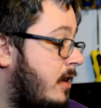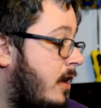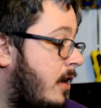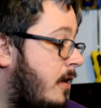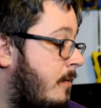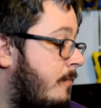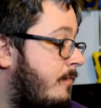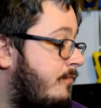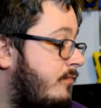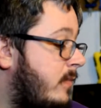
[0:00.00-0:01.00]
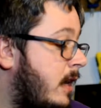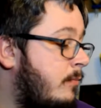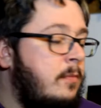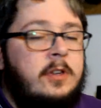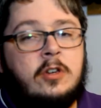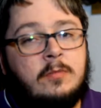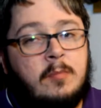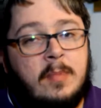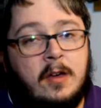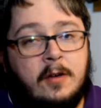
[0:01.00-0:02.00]
Um, it probably could have
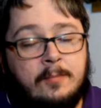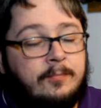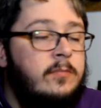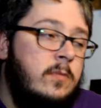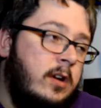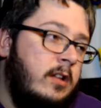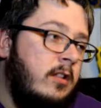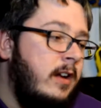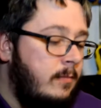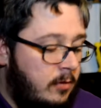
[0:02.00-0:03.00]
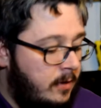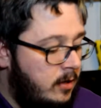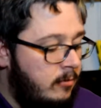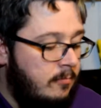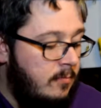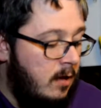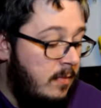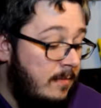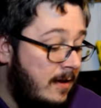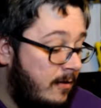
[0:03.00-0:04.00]
been better, I'm not gonna lie, it probably could have been a
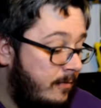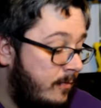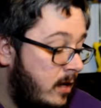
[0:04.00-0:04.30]
bit better.